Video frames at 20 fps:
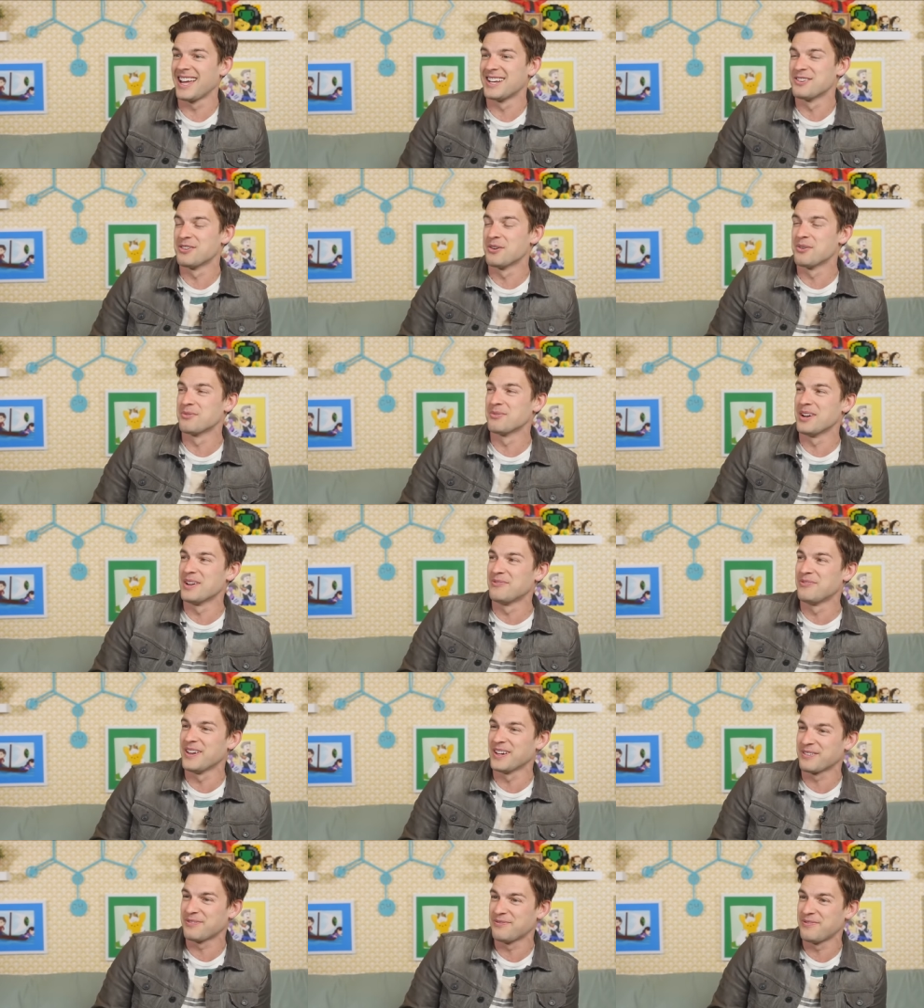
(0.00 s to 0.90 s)
and
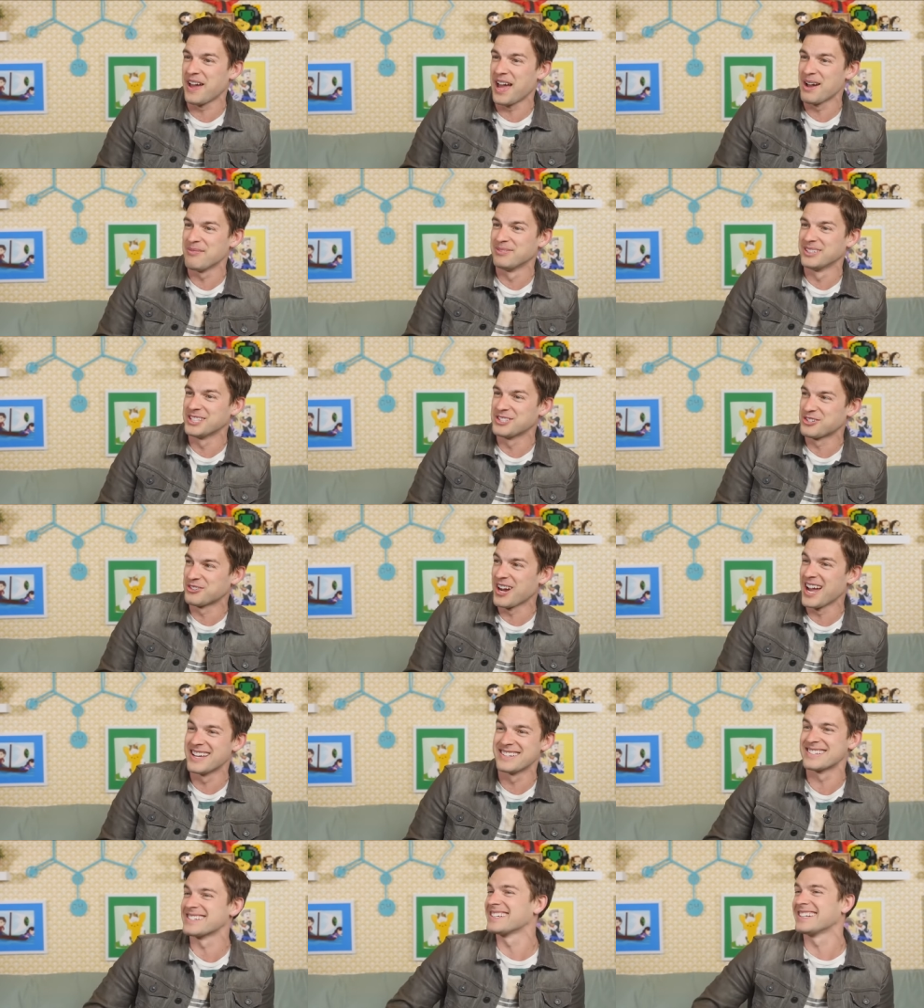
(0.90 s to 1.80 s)
horrific family
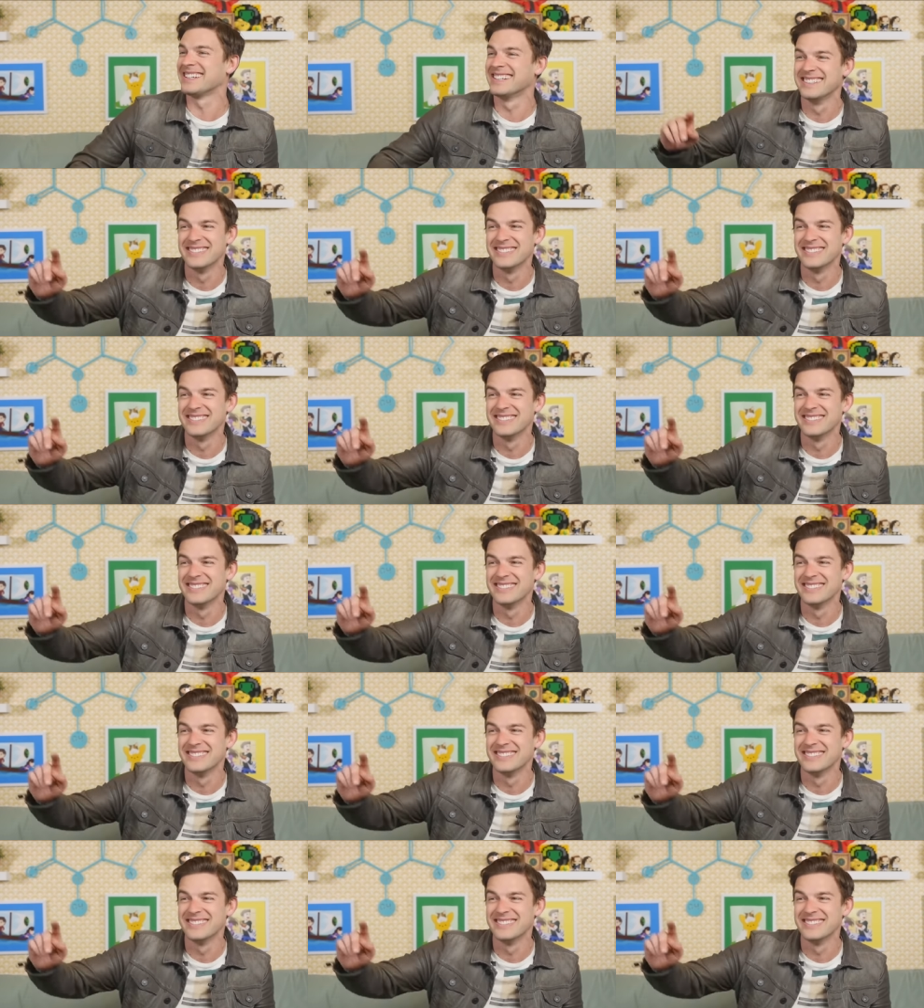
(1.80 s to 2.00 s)
tragedy.